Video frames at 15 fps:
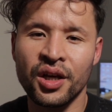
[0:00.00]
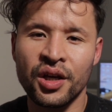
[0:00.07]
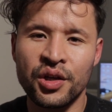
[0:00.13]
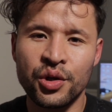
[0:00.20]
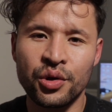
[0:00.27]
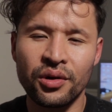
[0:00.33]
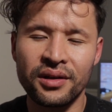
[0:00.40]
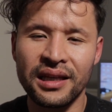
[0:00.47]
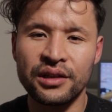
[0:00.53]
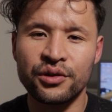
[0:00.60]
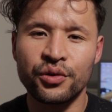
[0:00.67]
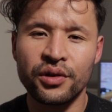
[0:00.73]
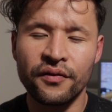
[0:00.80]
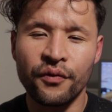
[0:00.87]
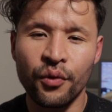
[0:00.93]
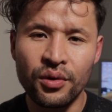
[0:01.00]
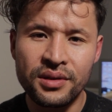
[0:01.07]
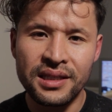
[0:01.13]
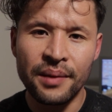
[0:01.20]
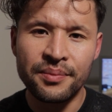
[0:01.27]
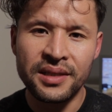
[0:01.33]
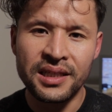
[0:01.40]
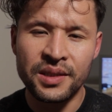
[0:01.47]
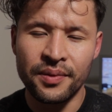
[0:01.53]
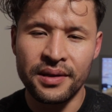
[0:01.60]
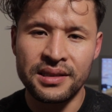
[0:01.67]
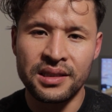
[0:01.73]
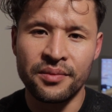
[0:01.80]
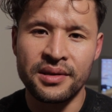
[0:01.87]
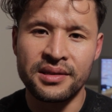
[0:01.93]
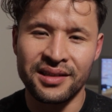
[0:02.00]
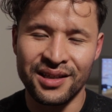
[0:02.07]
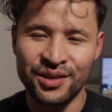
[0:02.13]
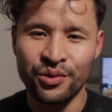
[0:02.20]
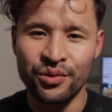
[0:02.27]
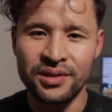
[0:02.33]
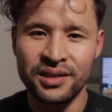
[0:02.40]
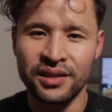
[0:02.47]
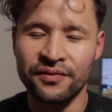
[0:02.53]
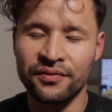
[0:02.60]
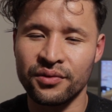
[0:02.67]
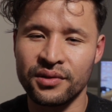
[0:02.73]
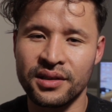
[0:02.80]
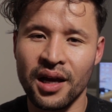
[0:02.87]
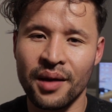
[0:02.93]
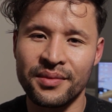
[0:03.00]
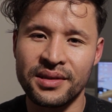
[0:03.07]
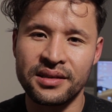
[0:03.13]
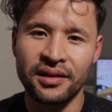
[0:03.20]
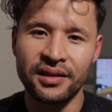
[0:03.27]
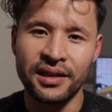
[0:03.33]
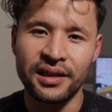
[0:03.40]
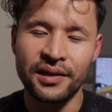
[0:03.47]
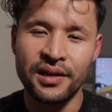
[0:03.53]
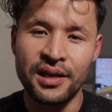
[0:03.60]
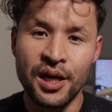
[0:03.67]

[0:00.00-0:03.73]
you know that doing 4 subjects per semester is considered full-time study,